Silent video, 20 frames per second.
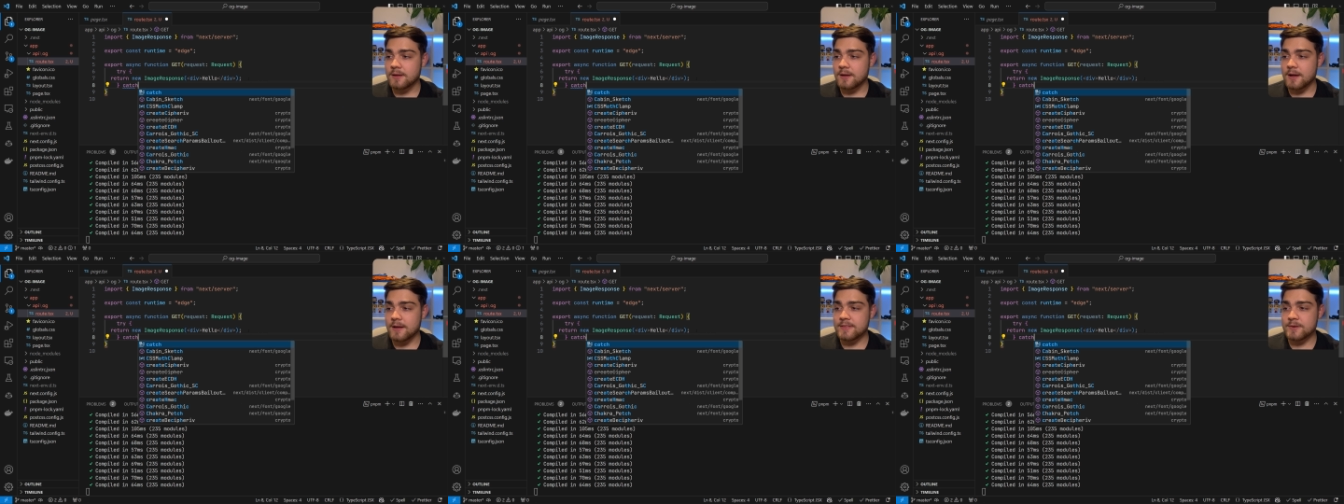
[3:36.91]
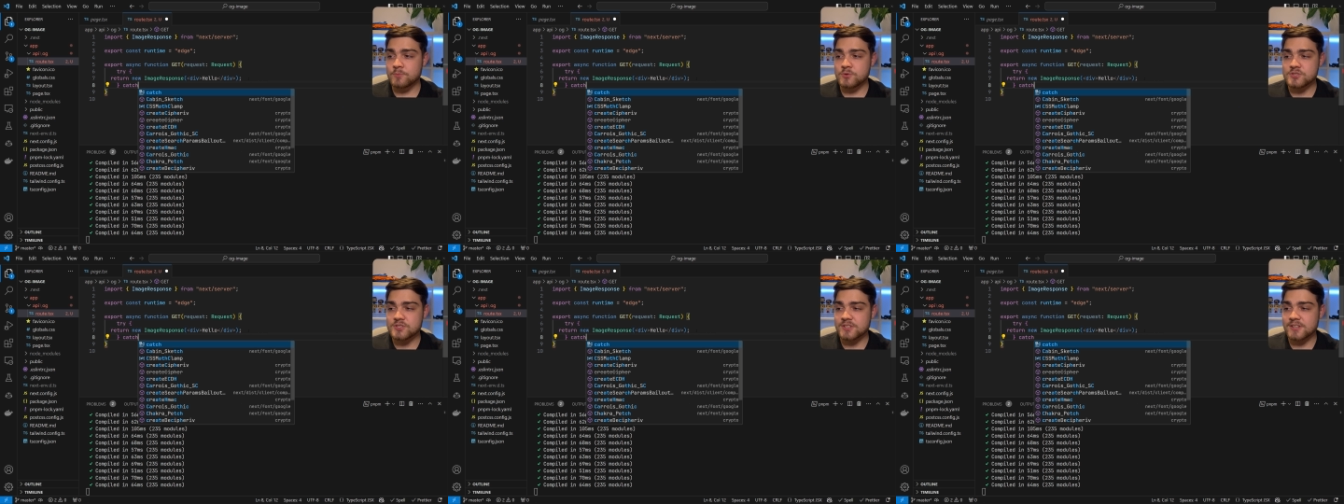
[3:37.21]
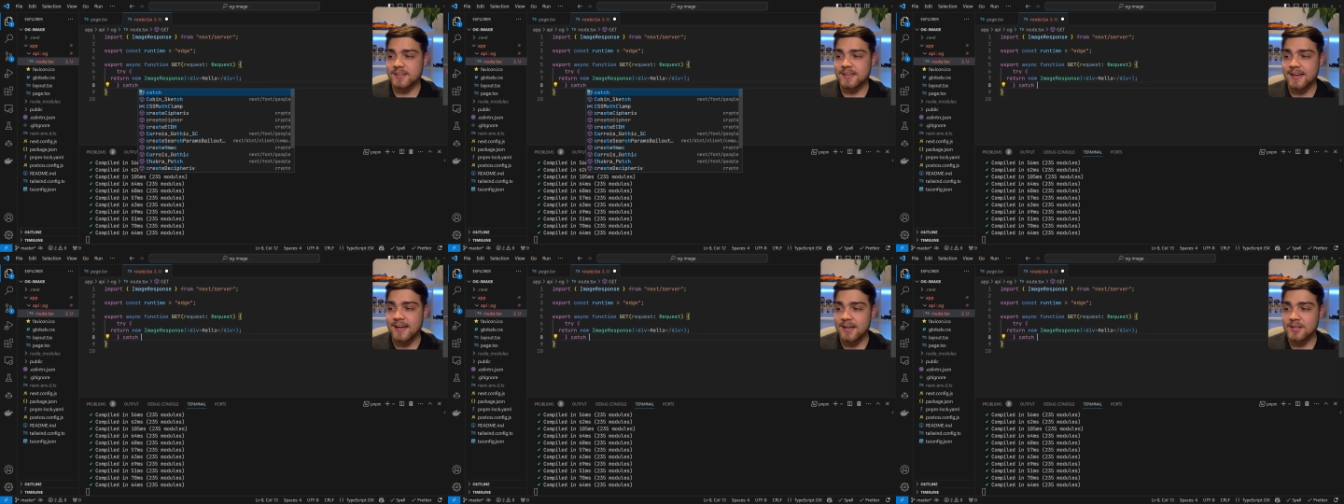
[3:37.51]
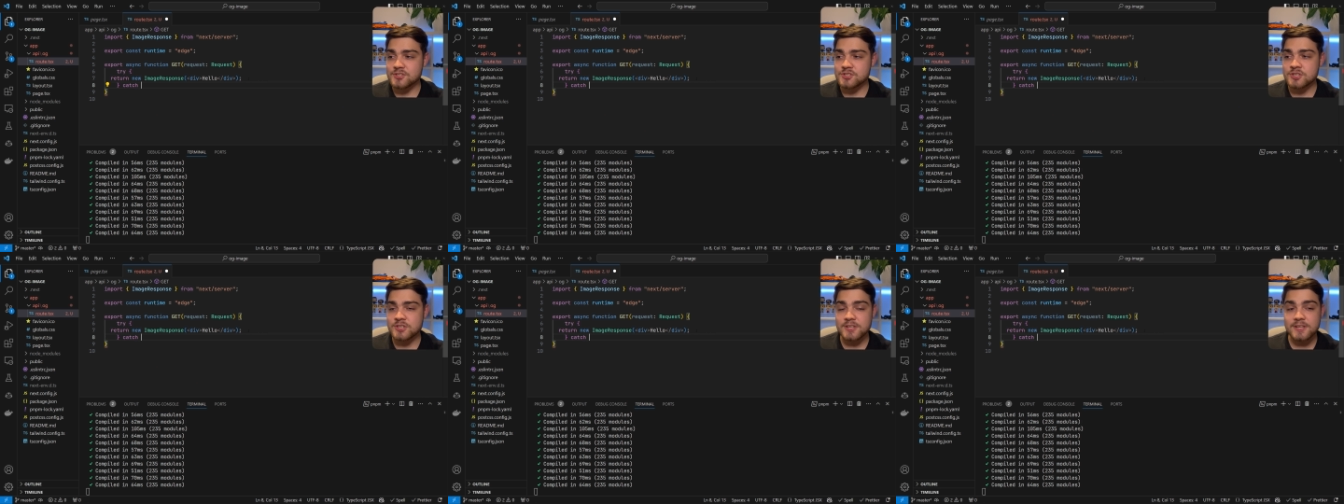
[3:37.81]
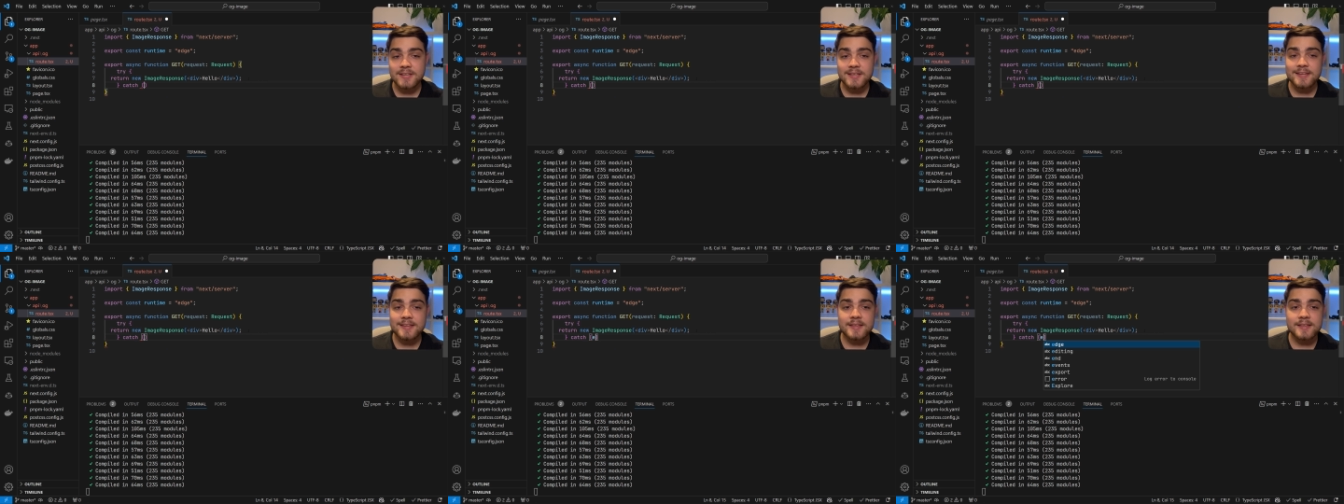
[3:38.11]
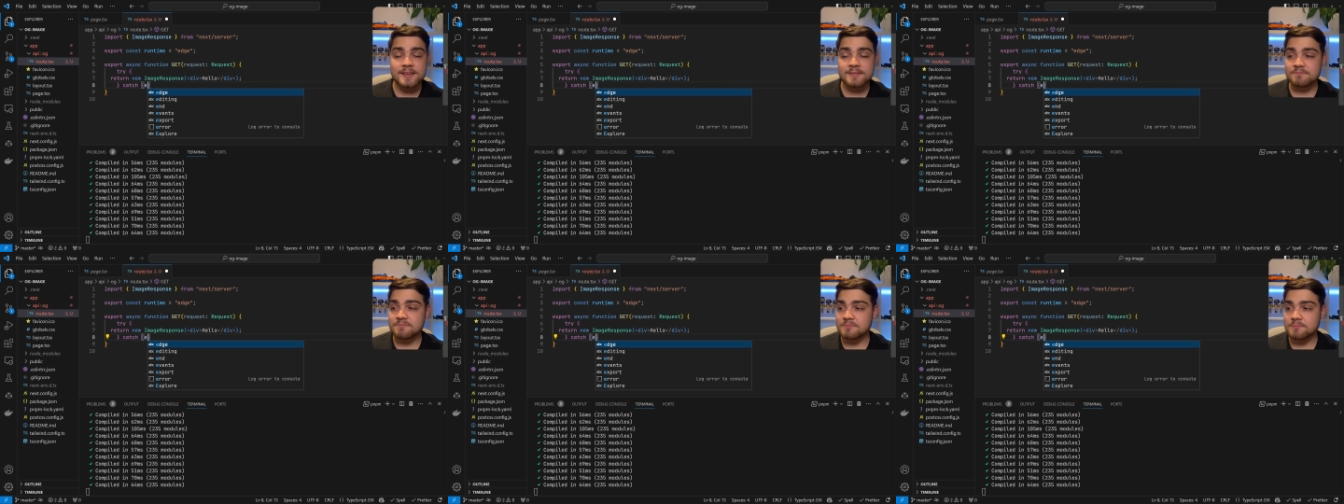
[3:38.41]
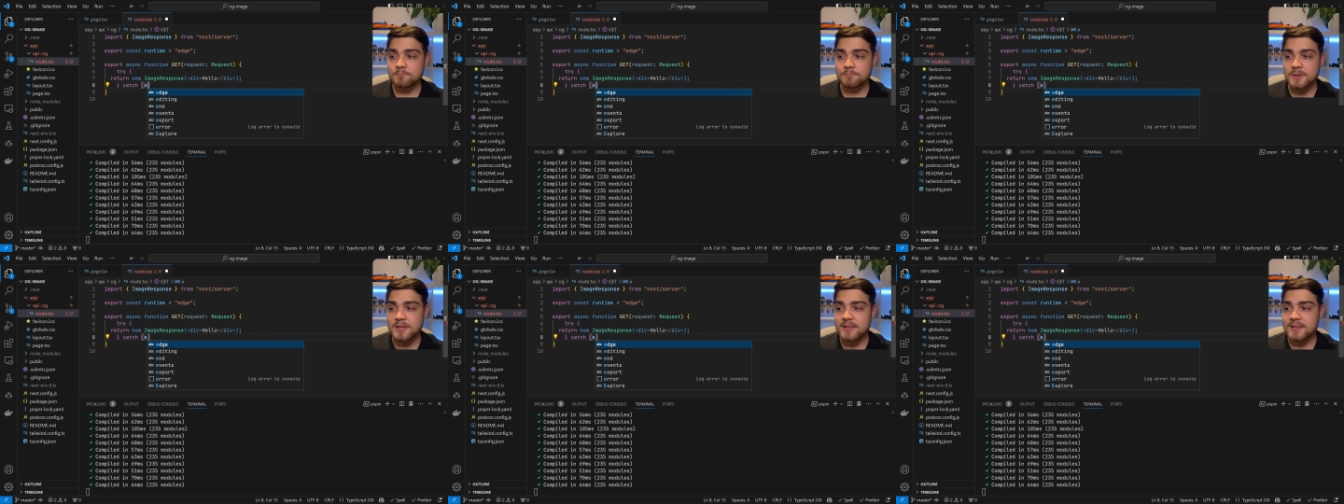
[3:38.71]
And then we're just gonna catch E
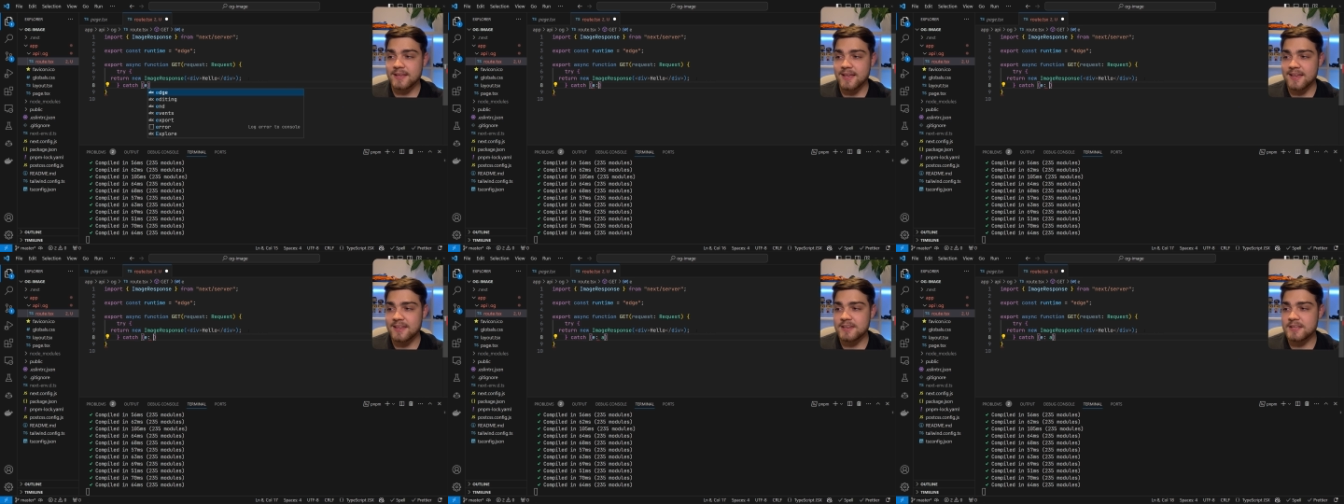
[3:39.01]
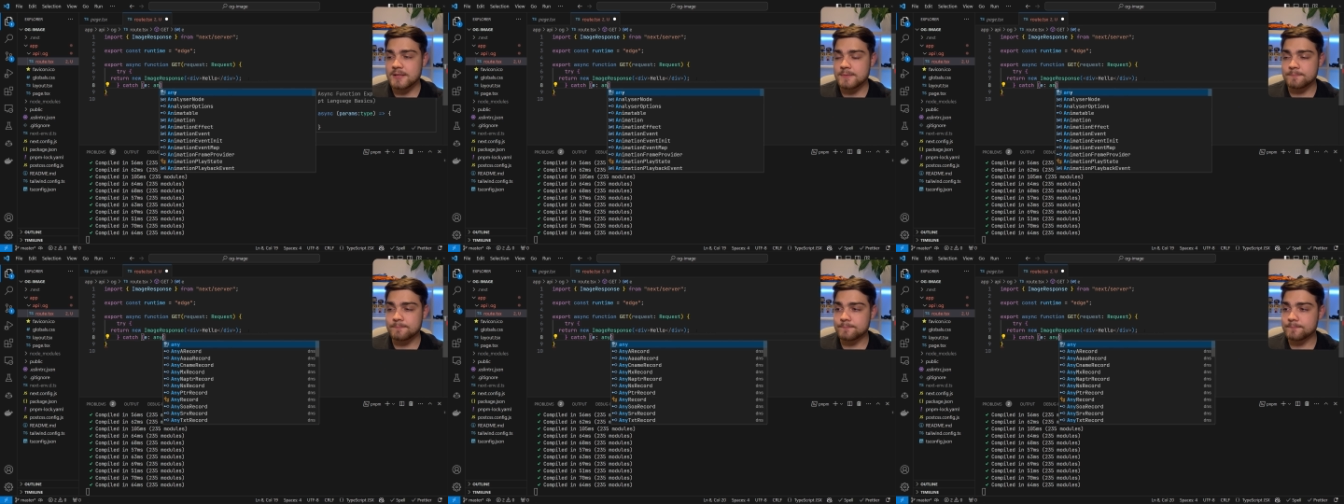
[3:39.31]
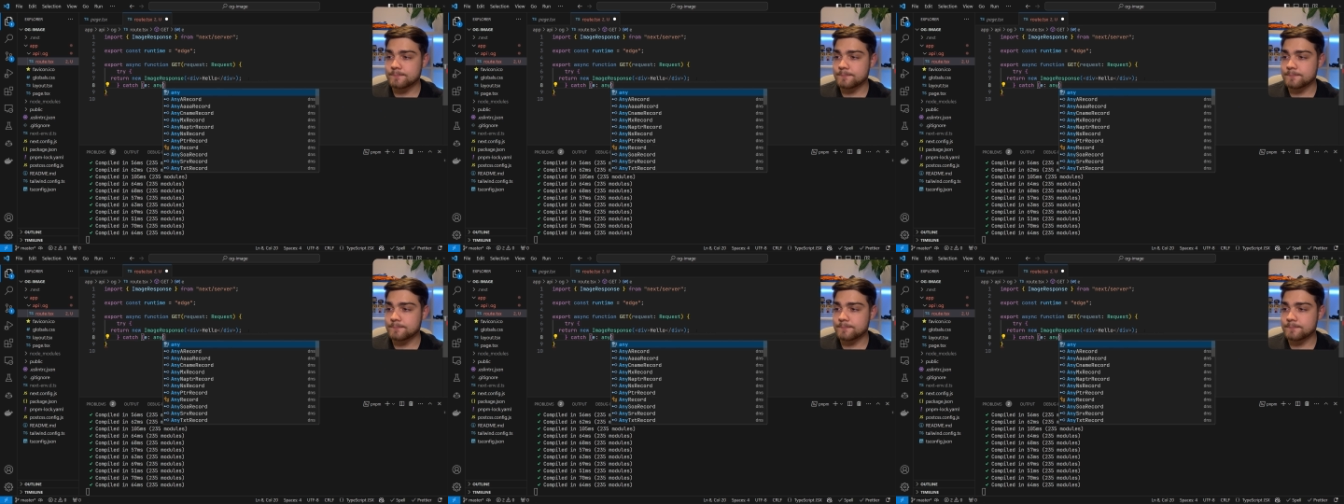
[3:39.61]
being any.